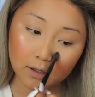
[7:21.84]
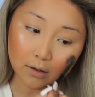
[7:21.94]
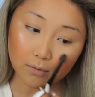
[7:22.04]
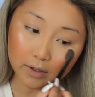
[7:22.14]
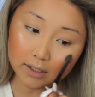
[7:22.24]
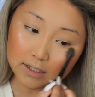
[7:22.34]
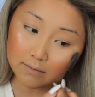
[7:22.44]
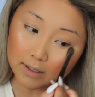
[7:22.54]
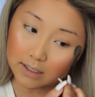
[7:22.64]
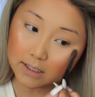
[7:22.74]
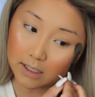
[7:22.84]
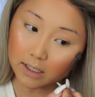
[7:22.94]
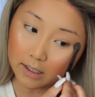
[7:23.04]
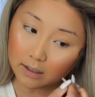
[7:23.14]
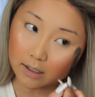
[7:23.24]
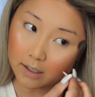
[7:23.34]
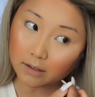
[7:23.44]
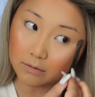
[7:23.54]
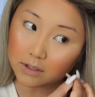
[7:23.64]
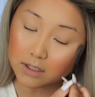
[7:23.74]
What is my
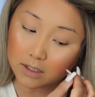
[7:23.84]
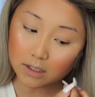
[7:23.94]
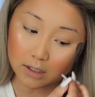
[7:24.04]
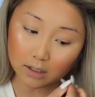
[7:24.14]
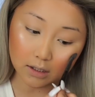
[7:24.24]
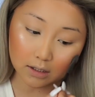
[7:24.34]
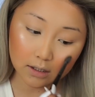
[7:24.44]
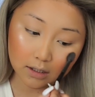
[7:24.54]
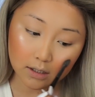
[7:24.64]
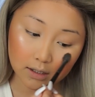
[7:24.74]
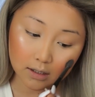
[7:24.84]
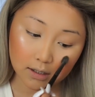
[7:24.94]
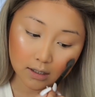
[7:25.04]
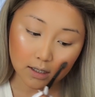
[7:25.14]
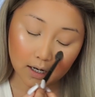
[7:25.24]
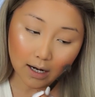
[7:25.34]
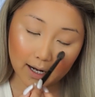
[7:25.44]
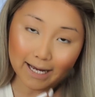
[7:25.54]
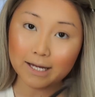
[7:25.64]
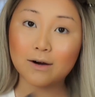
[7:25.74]
skincare routine?
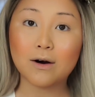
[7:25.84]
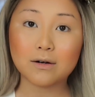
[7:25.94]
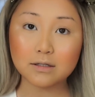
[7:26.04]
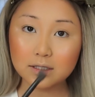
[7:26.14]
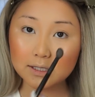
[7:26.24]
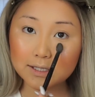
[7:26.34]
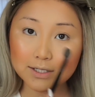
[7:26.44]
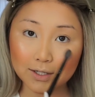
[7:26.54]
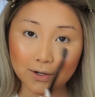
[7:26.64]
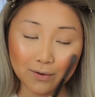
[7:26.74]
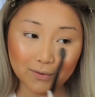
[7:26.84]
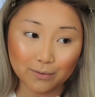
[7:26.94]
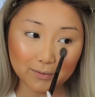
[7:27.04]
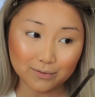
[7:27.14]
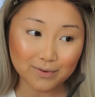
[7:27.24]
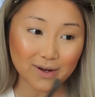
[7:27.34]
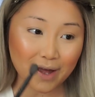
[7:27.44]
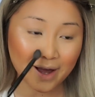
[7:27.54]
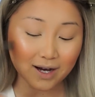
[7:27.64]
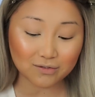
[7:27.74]
I honestly don't
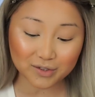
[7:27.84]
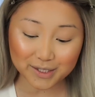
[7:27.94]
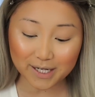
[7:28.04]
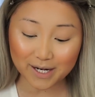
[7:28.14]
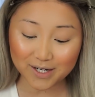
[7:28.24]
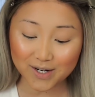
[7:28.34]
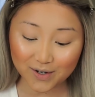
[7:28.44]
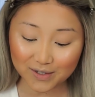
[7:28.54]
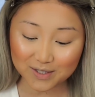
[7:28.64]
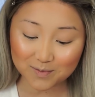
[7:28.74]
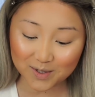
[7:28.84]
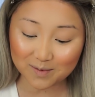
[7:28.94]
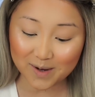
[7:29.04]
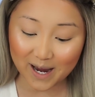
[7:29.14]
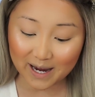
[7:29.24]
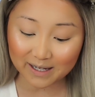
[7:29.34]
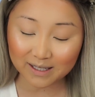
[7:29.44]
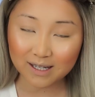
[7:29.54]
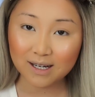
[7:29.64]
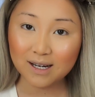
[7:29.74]
have one. I know it's pretty bad,
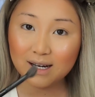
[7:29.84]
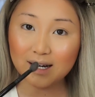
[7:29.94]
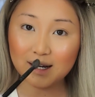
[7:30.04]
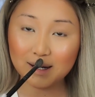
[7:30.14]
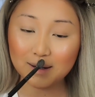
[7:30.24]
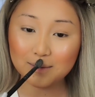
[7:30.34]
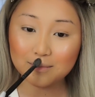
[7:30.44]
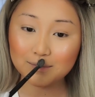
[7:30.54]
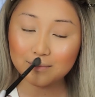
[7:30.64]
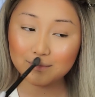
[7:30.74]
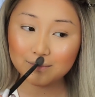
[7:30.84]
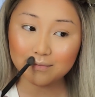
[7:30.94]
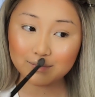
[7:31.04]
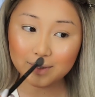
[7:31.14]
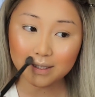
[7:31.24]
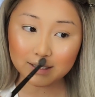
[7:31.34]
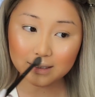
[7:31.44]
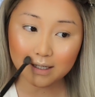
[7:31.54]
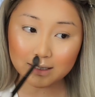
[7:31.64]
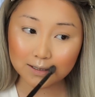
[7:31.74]

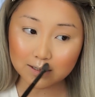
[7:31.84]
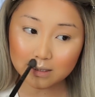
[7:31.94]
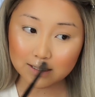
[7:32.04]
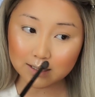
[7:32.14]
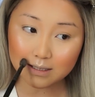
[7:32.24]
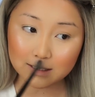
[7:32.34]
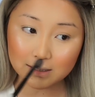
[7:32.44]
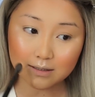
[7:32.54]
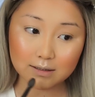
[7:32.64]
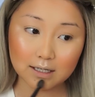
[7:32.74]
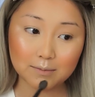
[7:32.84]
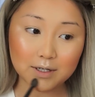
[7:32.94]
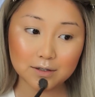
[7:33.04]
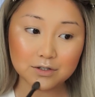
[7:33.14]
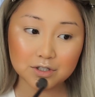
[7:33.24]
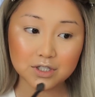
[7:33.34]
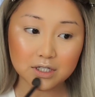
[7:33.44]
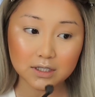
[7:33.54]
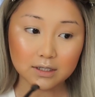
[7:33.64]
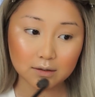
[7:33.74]
but I usually just use like my
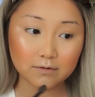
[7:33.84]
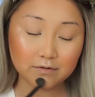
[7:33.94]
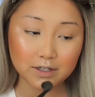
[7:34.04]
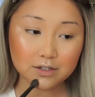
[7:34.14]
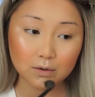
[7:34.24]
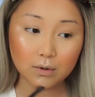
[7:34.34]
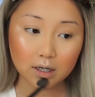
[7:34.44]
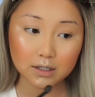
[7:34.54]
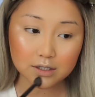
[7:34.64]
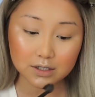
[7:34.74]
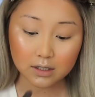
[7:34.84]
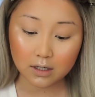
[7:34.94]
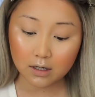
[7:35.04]
Neutrogena facial wash